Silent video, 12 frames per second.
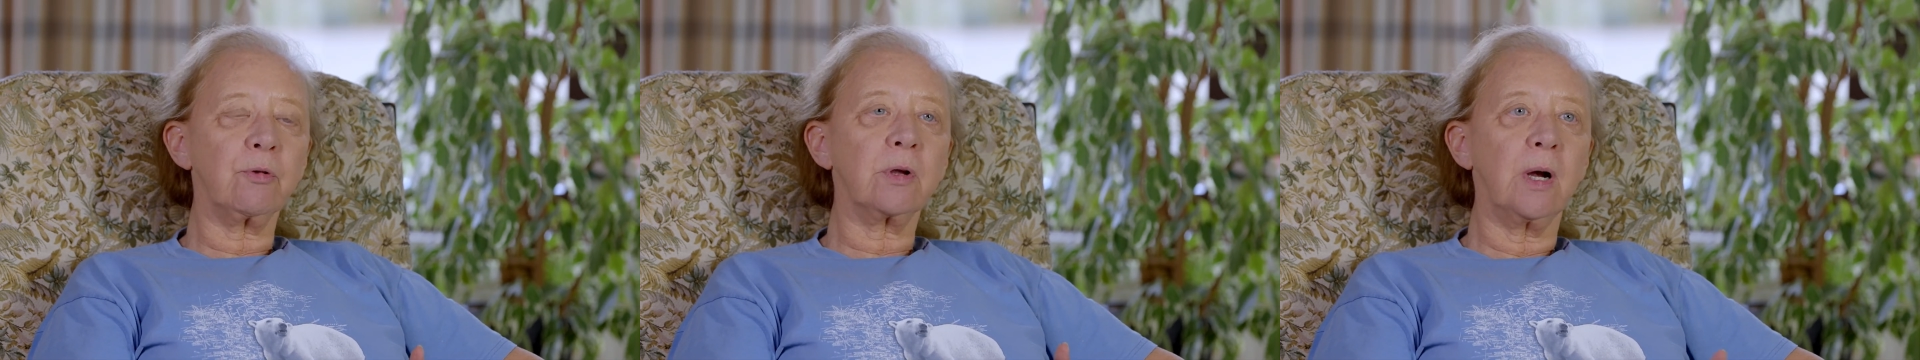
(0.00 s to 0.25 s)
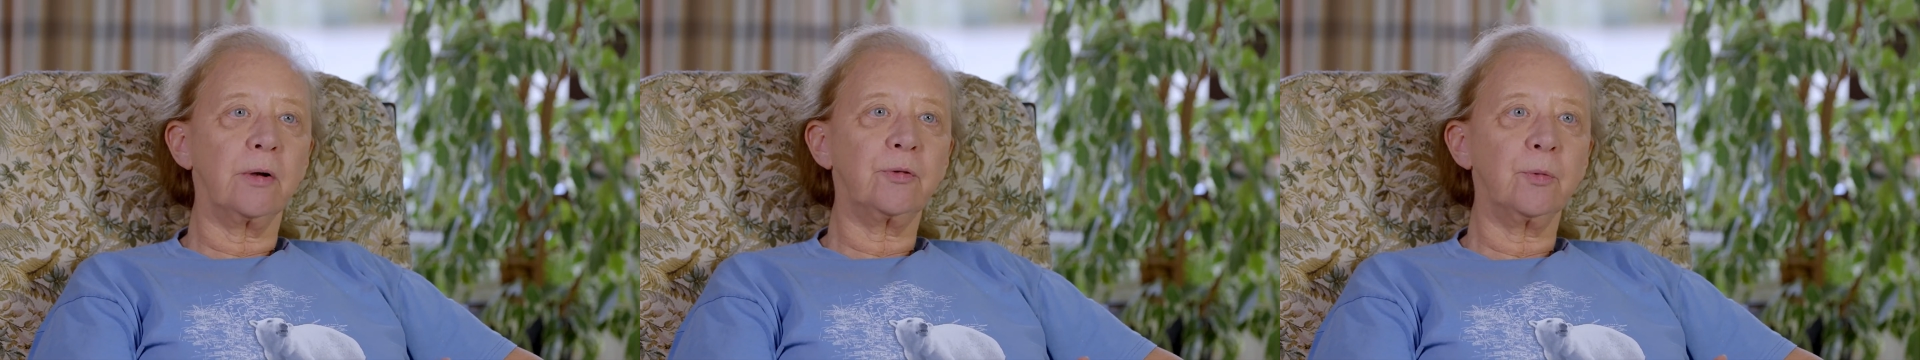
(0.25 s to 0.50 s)

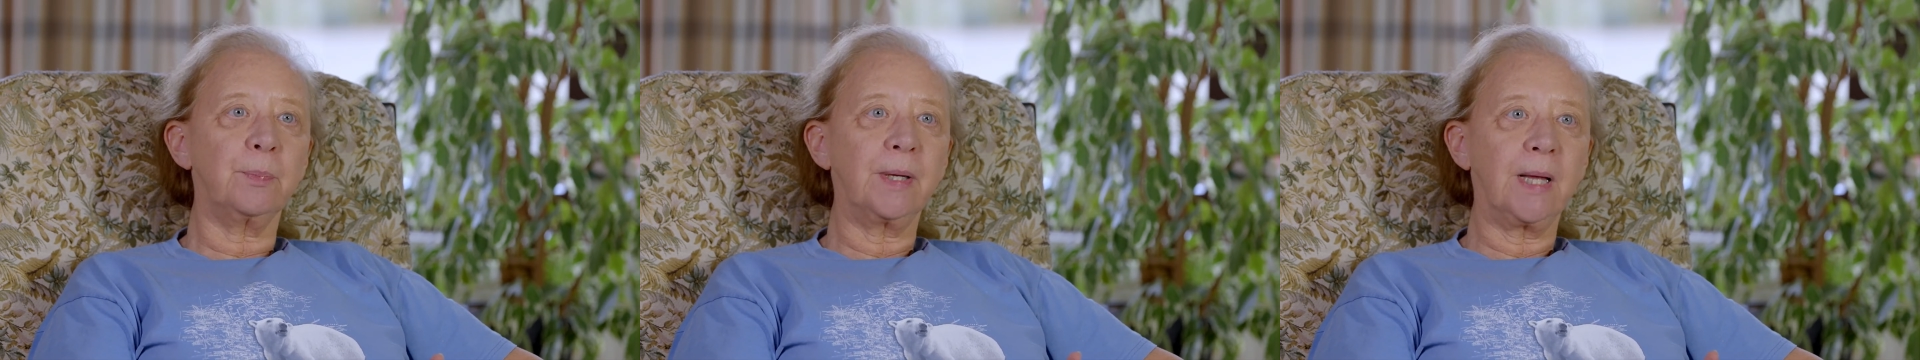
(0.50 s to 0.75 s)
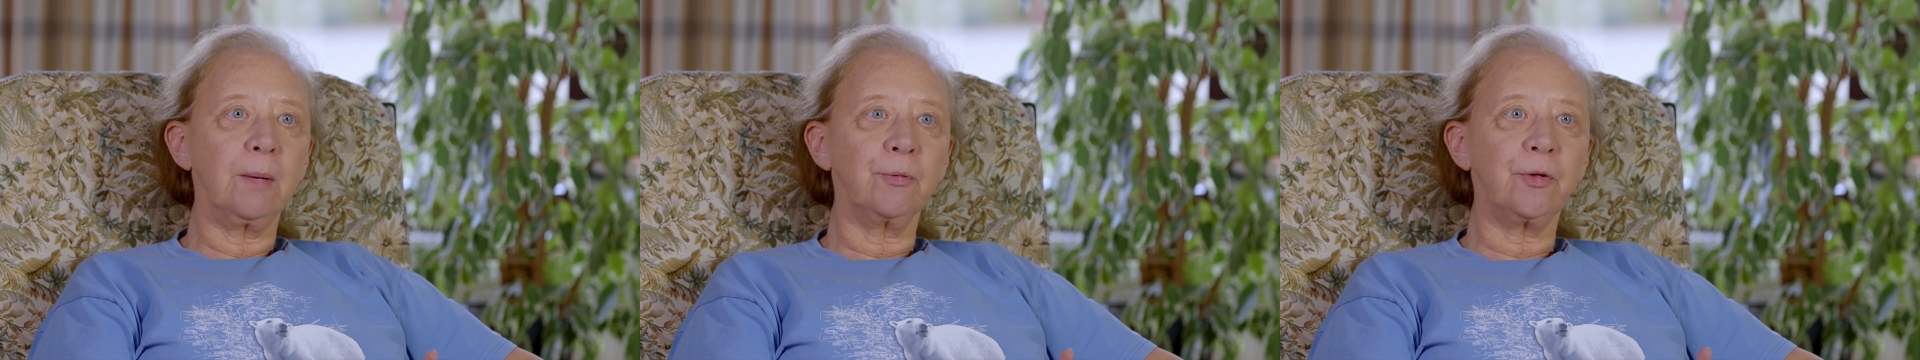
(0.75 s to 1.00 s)
regard to
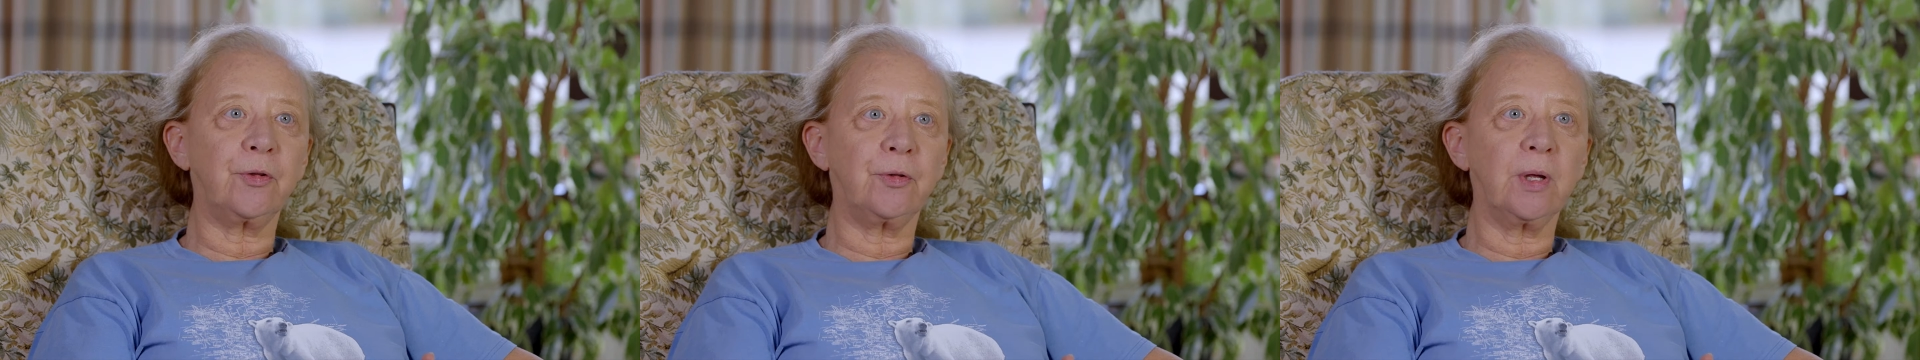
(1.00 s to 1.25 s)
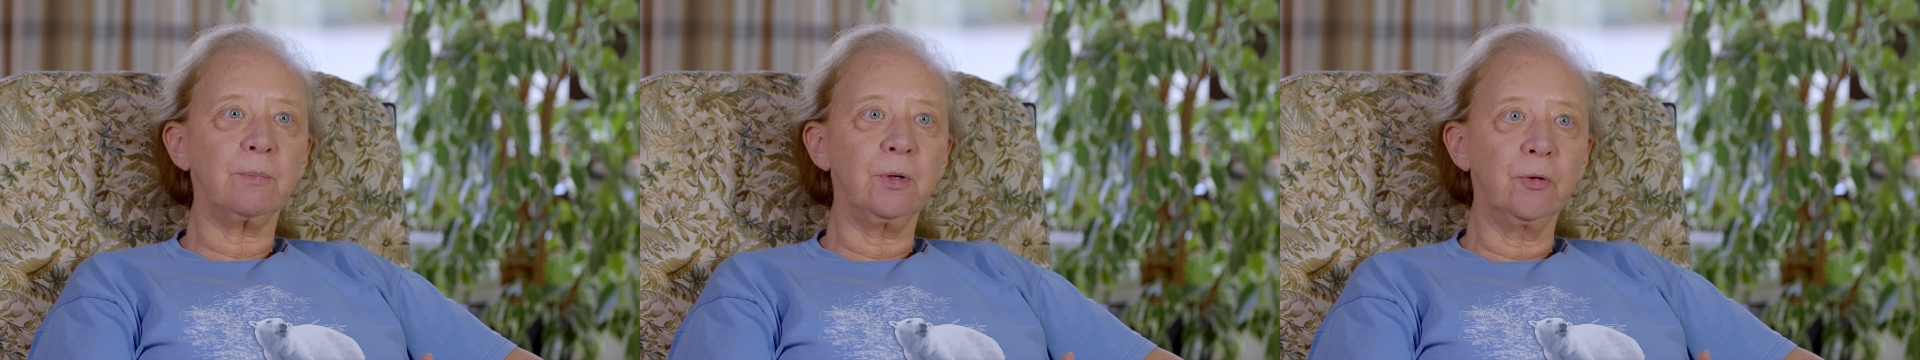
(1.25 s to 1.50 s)
being able to
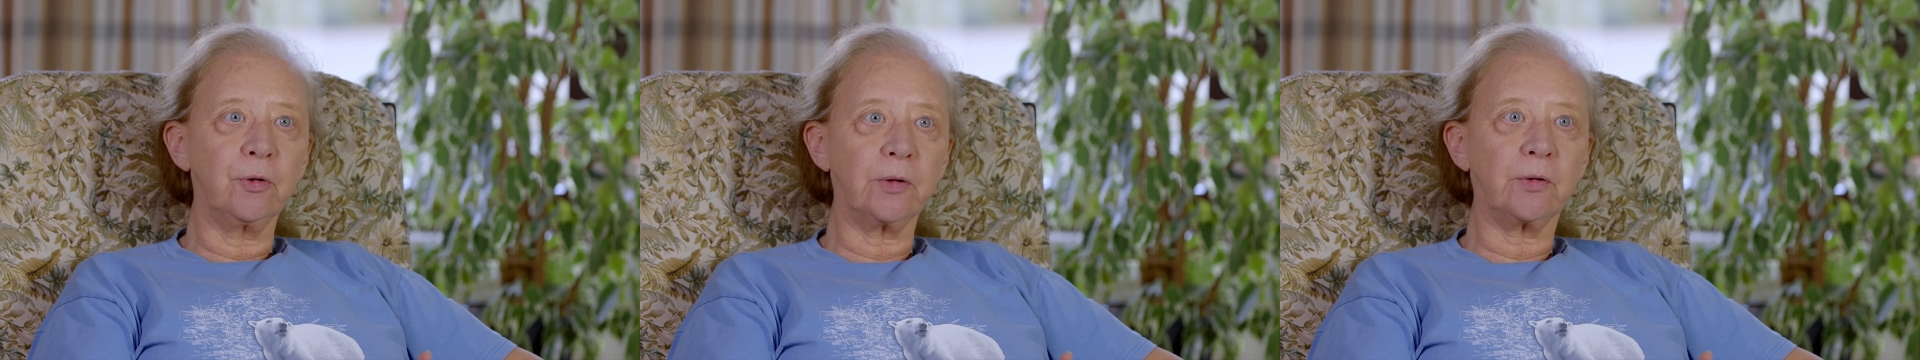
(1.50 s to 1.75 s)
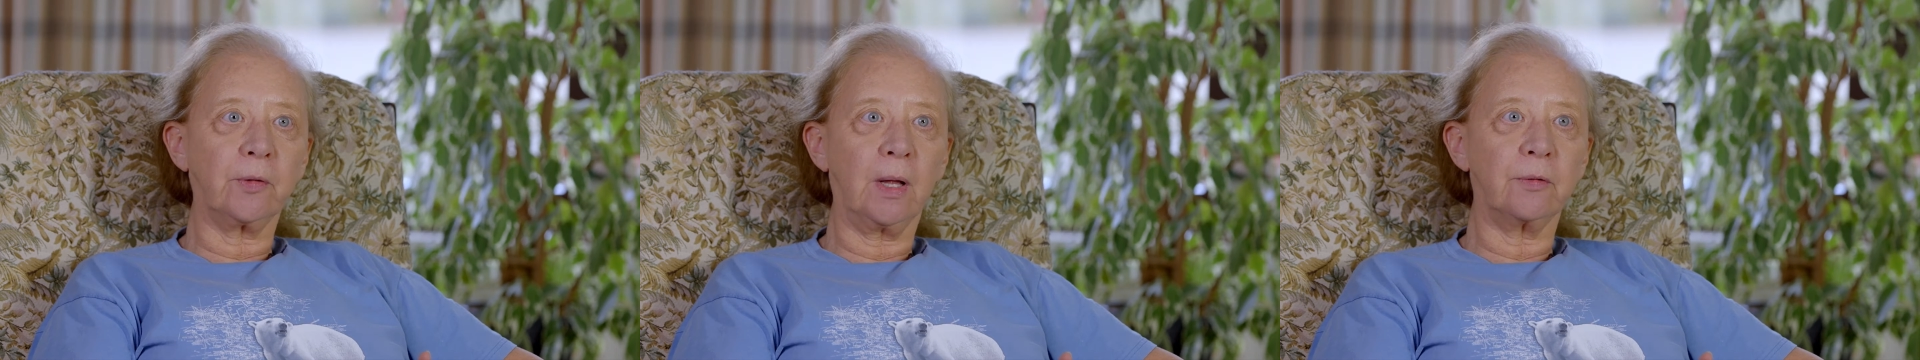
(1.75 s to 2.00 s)
see a music
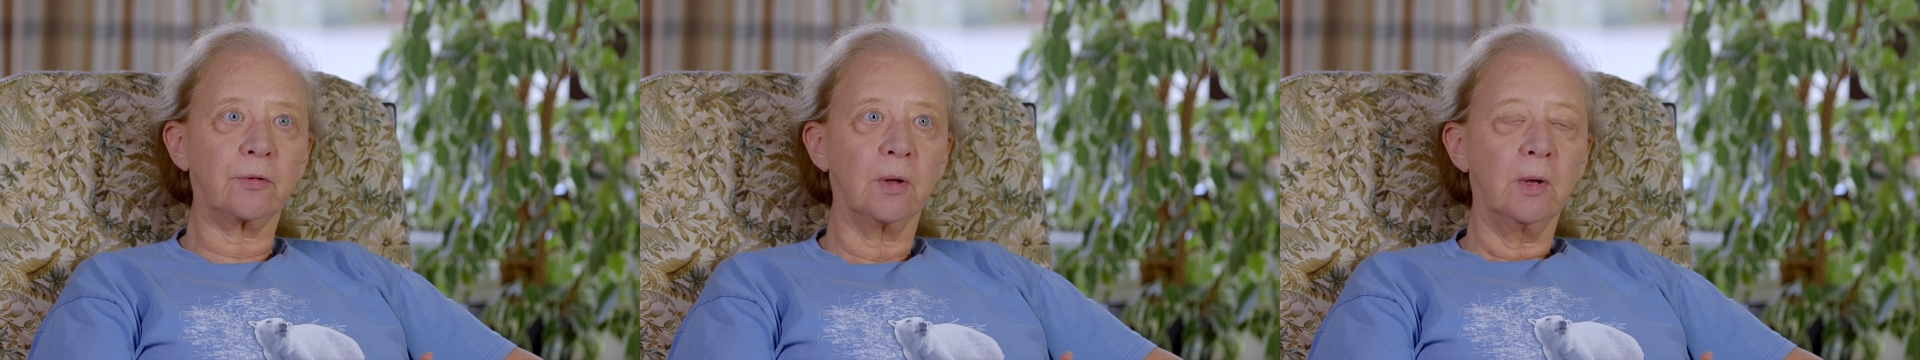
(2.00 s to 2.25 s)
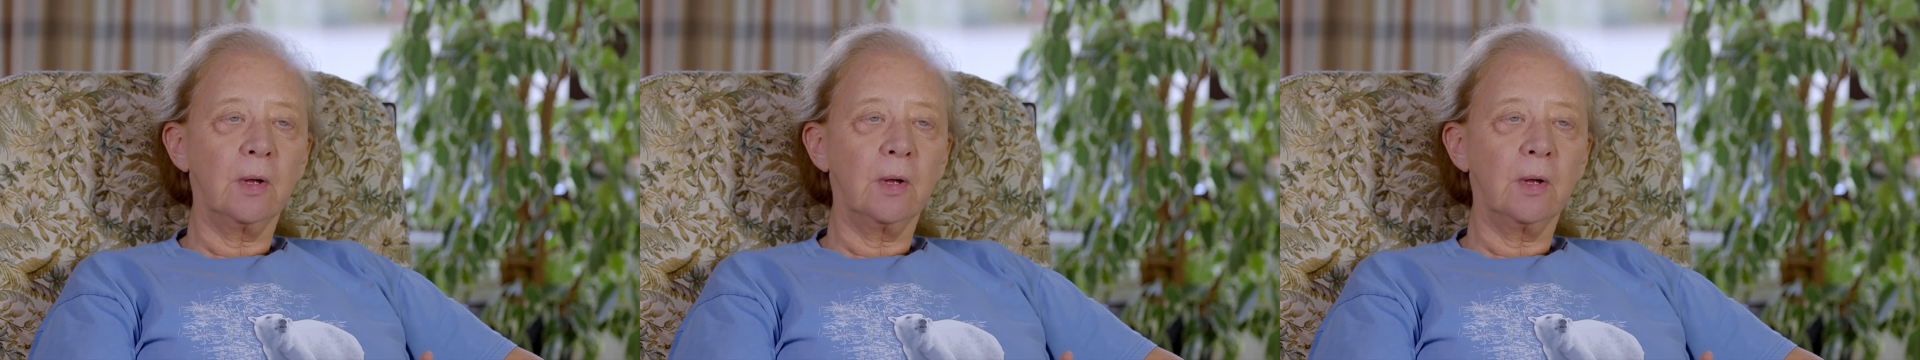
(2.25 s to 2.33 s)
stand